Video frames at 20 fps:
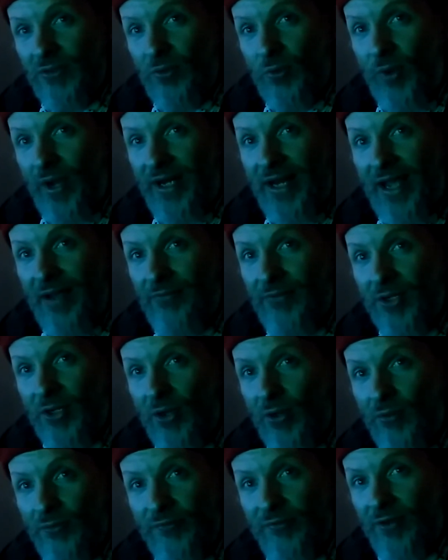quite have the
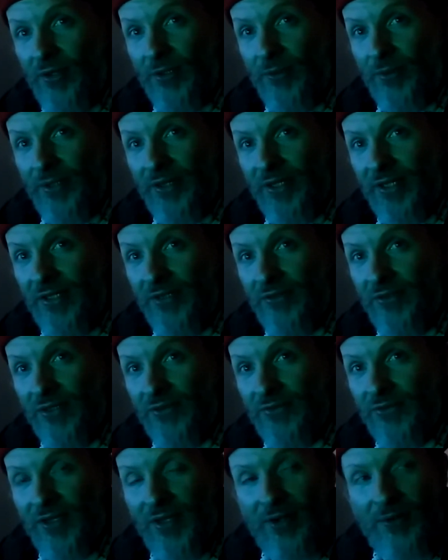cult following that it
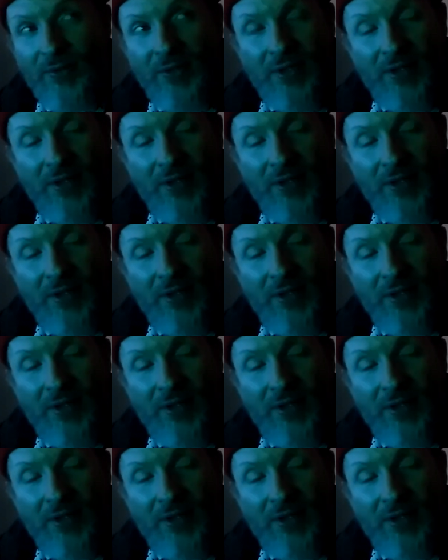does now.